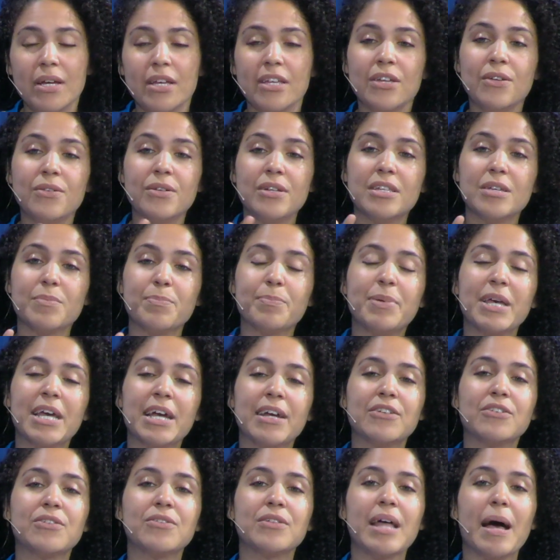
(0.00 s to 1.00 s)
You need to
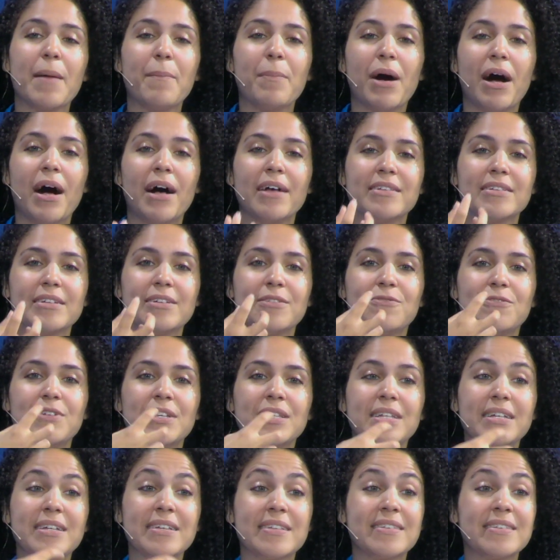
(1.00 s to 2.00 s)
picture that positive
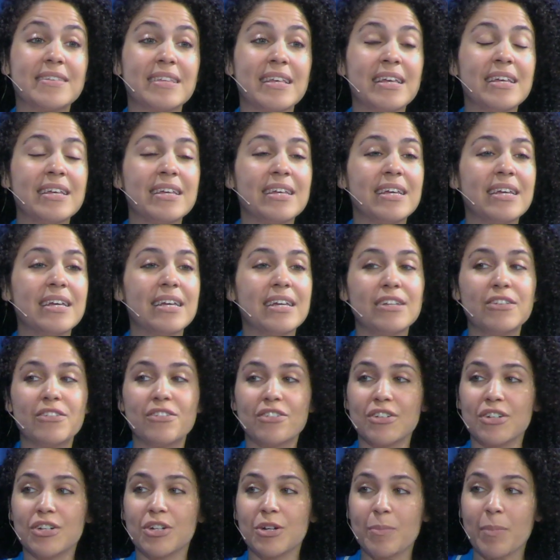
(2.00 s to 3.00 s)
feeling sinking
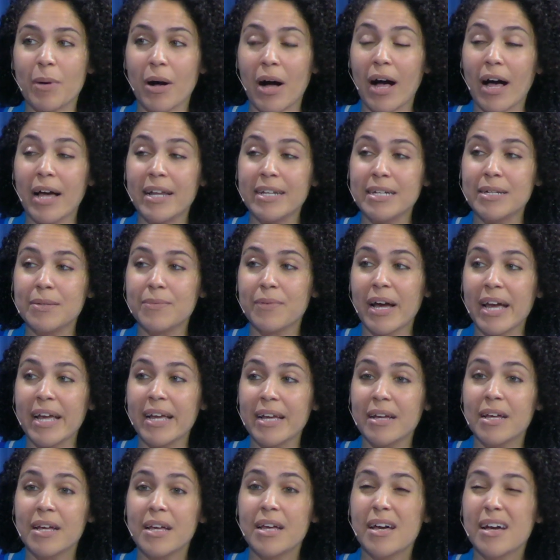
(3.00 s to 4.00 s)
into your body,
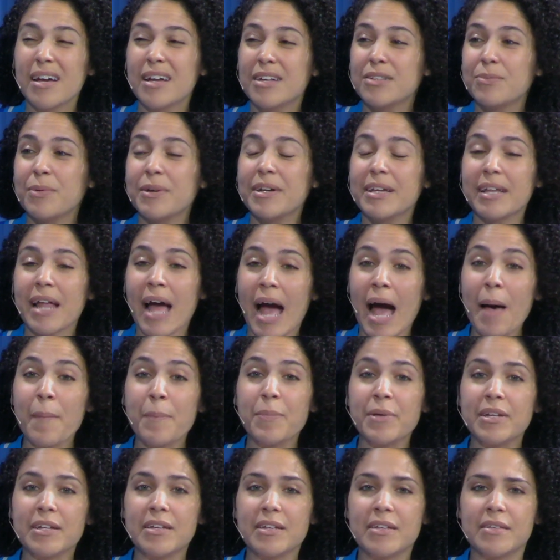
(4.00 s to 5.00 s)
right? Because what can
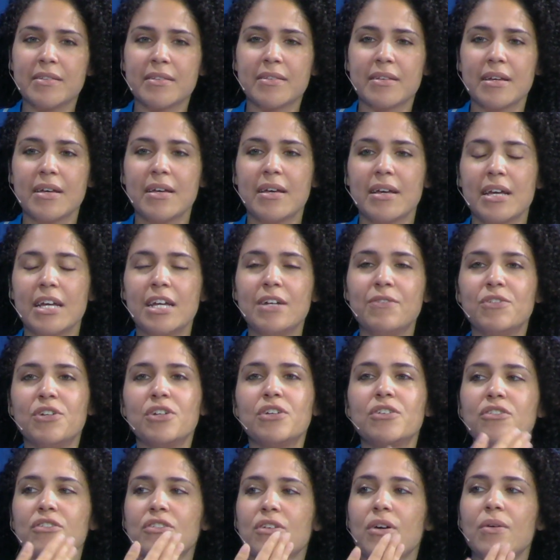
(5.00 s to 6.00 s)
happen is, if
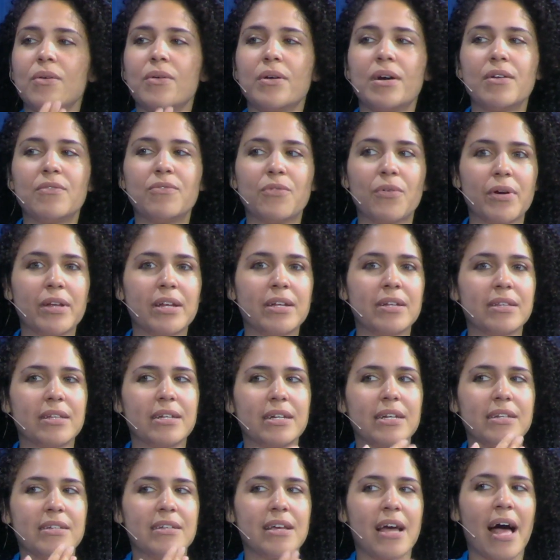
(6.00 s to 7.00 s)
you're so
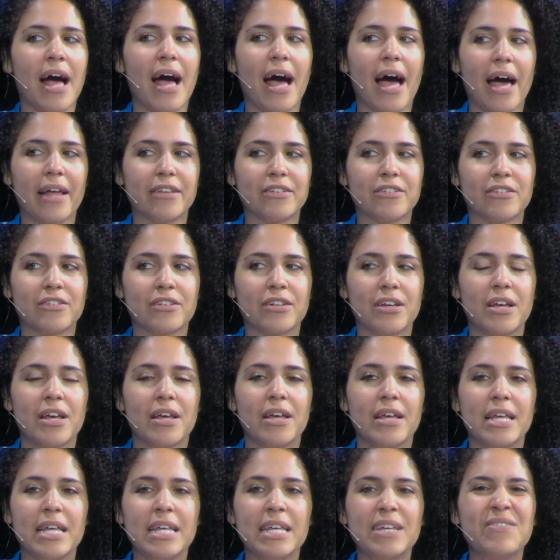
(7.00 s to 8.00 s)
avoidantly attached,
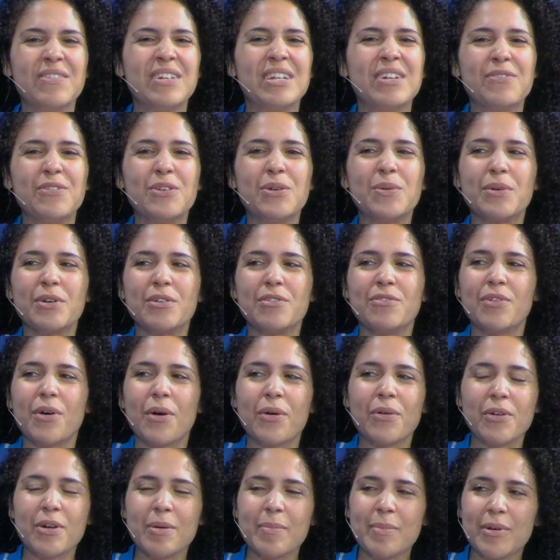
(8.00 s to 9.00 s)
even if you were
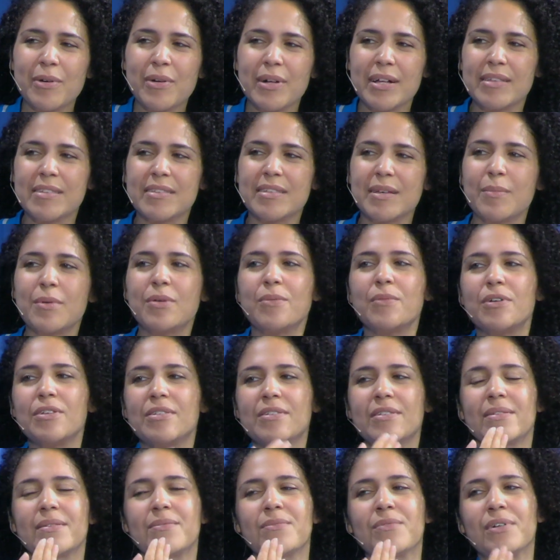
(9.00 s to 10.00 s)
vulnerable and someone
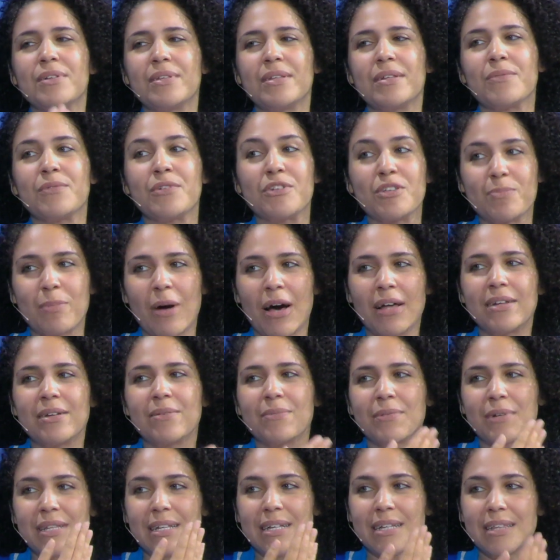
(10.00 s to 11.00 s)
responded
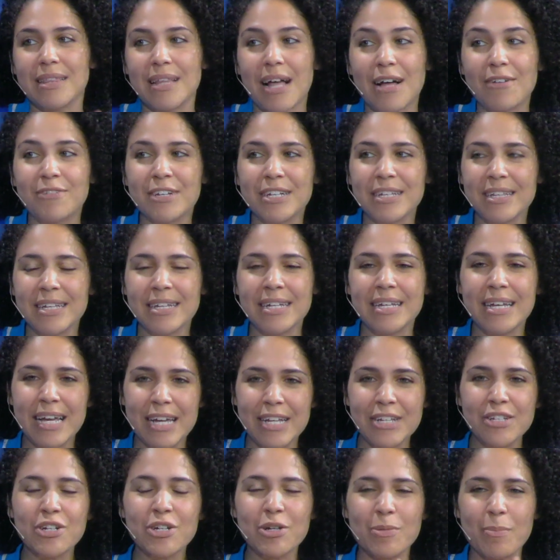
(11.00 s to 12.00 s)
really lovingly,
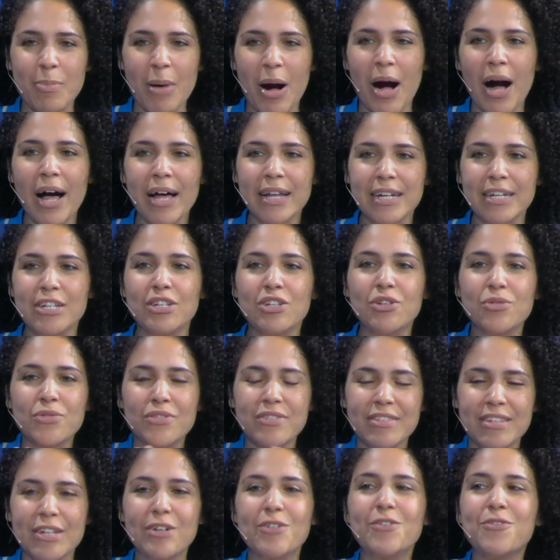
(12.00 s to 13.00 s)
in your body, you
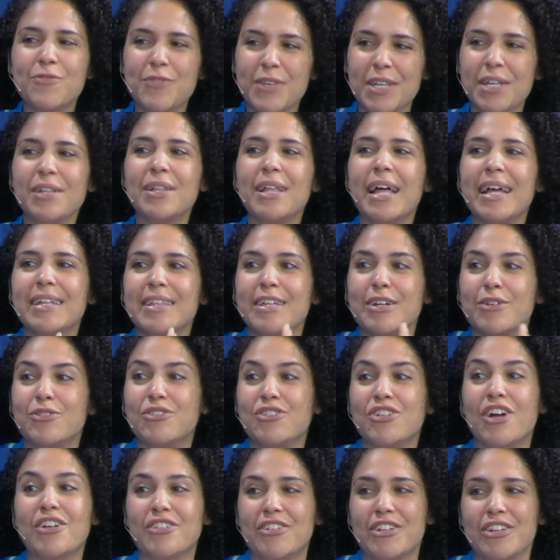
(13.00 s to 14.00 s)
still feel like they're
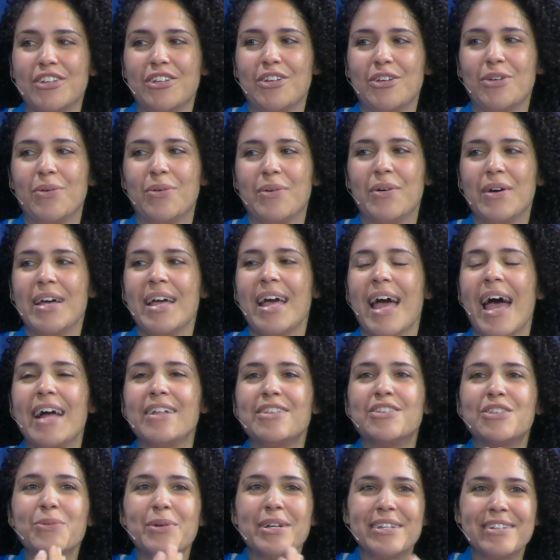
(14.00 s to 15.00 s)
judging you.
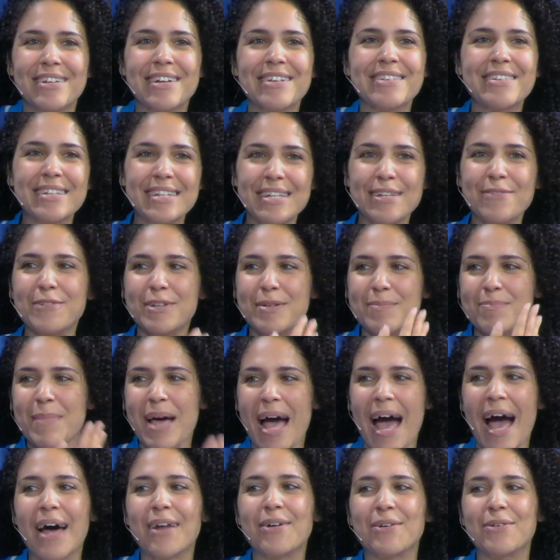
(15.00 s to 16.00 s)
And so it doesn't even
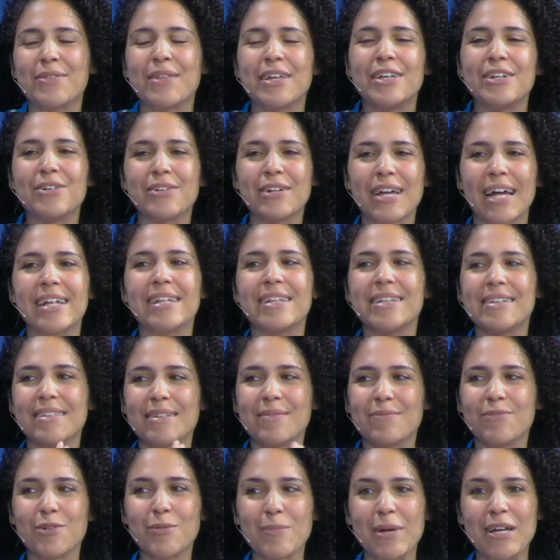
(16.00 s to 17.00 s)
matter that you're getting this
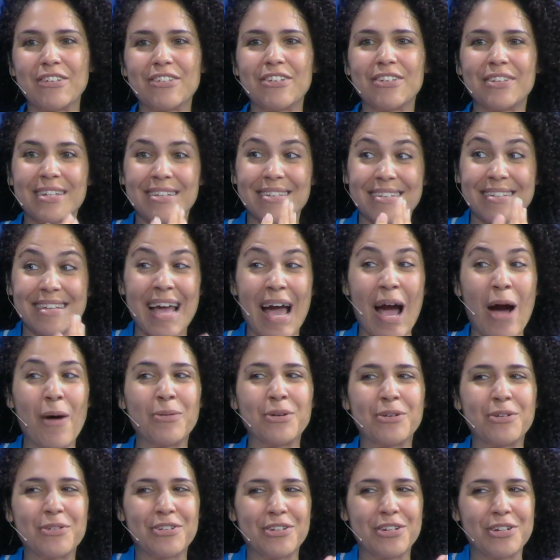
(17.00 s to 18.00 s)
information that's
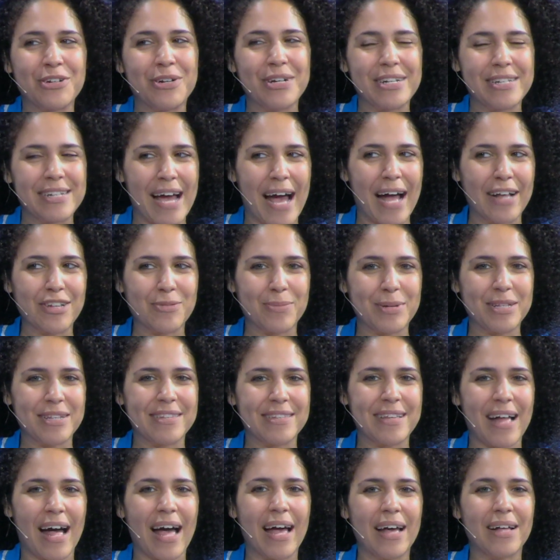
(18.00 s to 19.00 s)
counter to your attachment
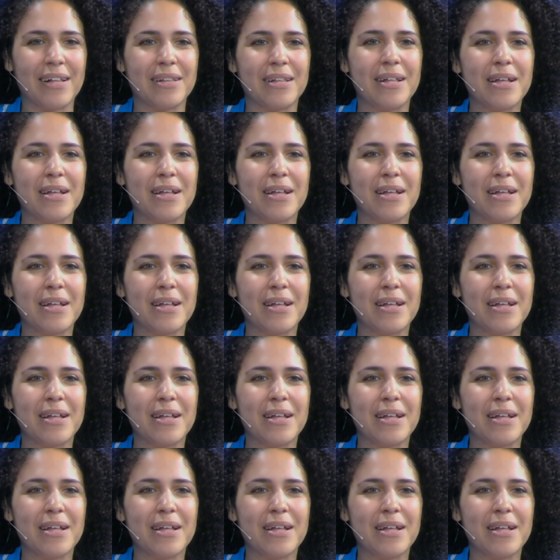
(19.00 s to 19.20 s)
style.